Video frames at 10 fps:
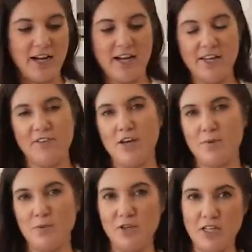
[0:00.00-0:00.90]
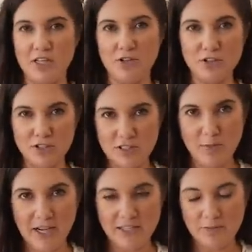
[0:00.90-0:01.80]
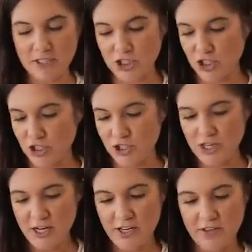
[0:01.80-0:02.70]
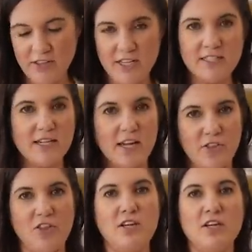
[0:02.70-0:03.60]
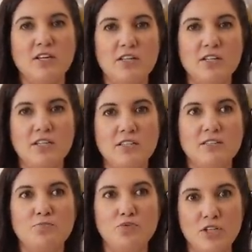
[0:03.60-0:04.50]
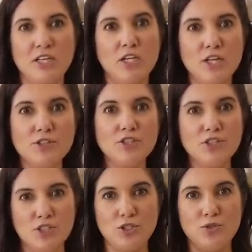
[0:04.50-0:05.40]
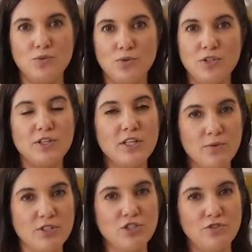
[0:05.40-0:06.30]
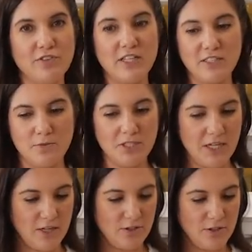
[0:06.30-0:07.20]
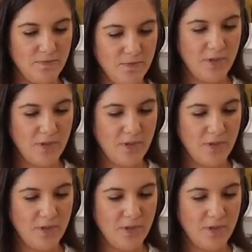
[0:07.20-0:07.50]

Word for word: I have come up with a little spice mixture that I think is pretty close to the original Fiesta potatoes.